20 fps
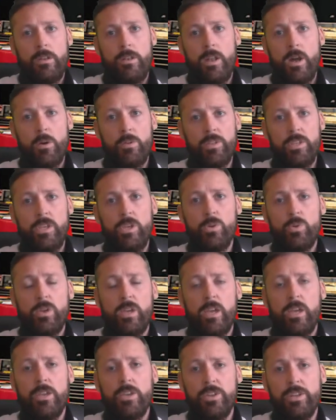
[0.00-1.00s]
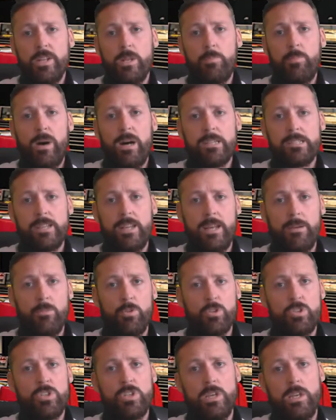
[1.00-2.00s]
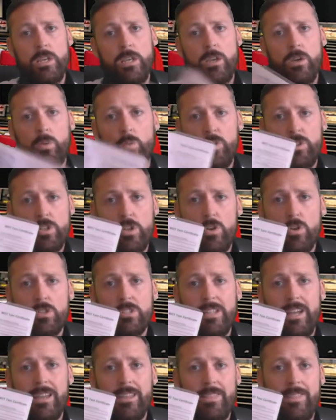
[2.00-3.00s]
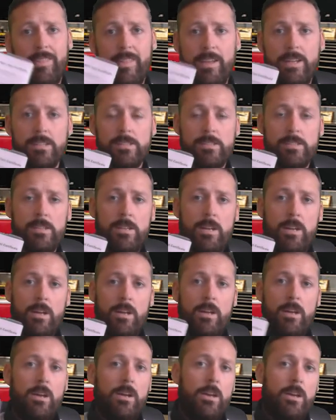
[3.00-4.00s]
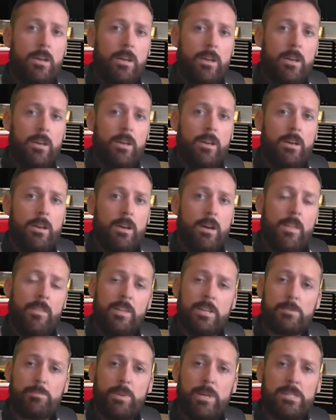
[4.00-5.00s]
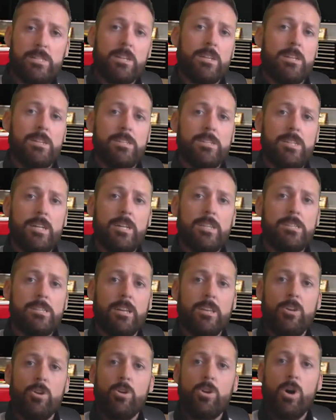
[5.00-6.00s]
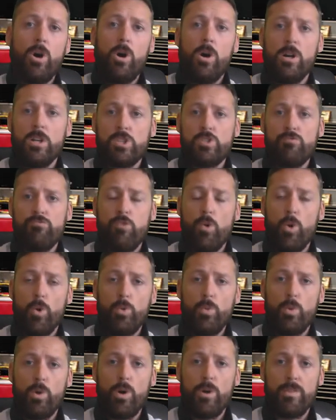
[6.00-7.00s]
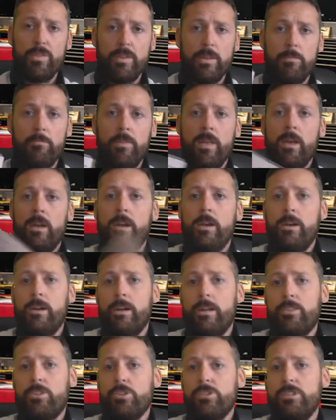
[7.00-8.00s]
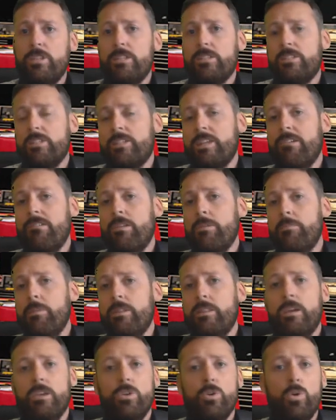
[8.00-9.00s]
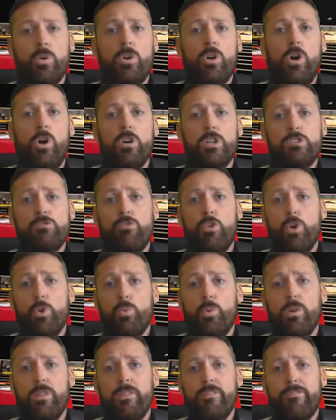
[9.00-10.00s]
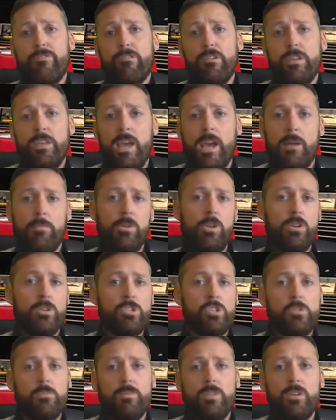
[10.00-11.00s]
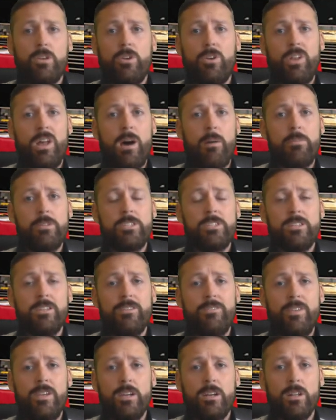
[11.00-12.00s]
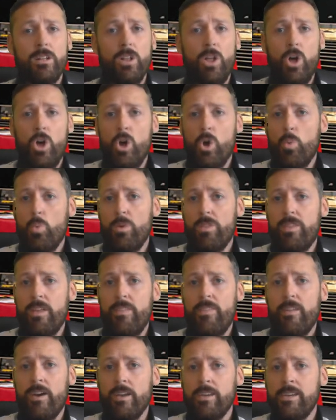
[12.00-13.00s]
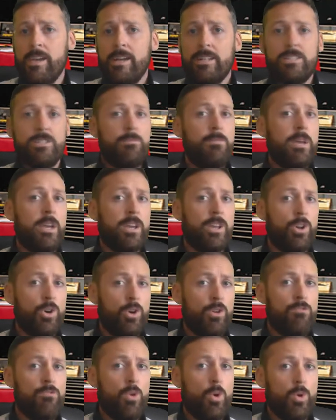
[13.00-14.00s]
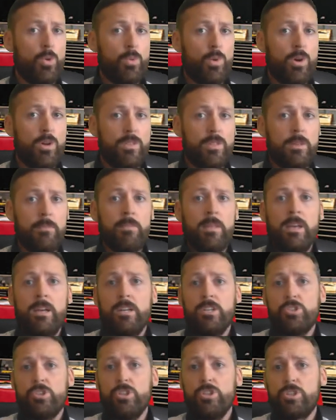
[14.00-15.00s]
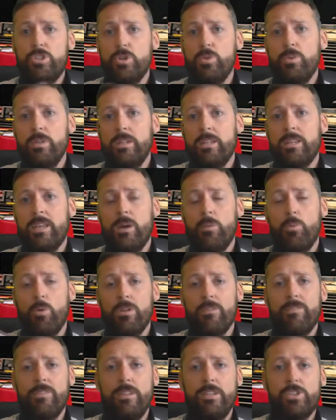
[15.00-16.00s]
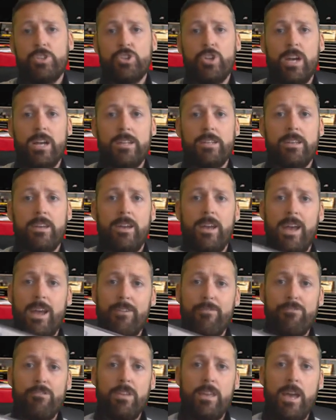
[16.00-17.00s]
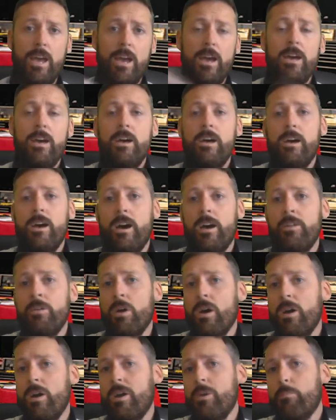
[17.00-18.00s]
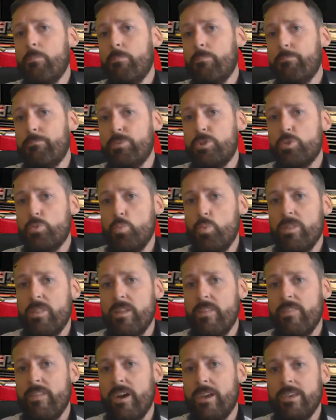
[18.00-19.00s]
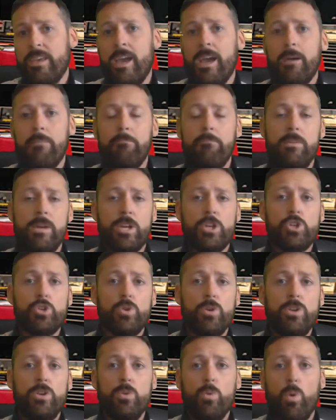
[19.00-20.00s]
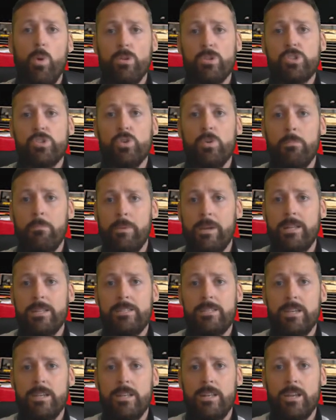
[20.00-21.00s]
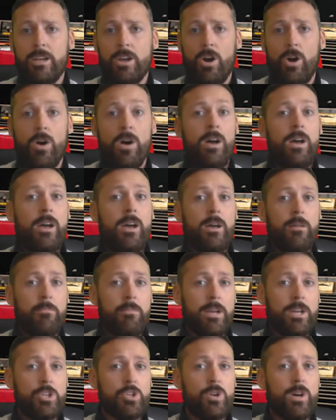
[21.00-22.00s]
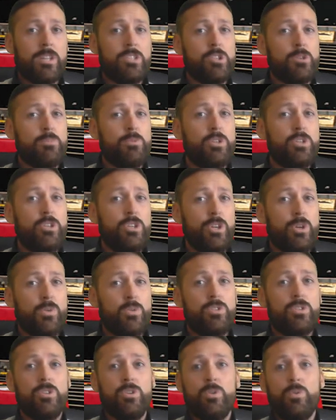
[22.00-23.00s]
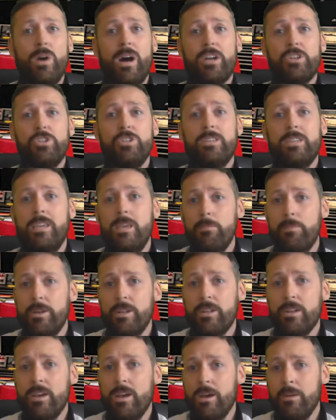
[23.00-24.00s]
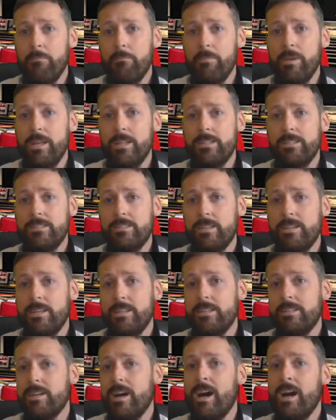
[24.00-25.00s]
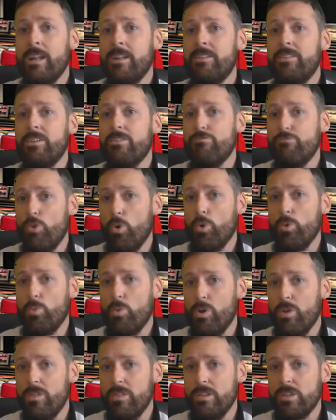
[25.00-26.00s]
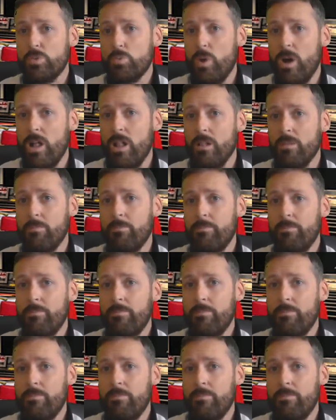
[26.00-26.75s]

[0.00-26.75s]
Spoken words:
Now in the UK you need to pass an MOT, which looks like this. And this basically states that your car is roadworthy. It doesn't necessarily mean that your car is roadworthy for a year, because something could happen to your vehicle within that year to make it unroadworthy. So you do need to get one of these checked every year, and within that year make sure you also maintain your car and make sure it's up to you to actually keep it maintained and roadworthy as well.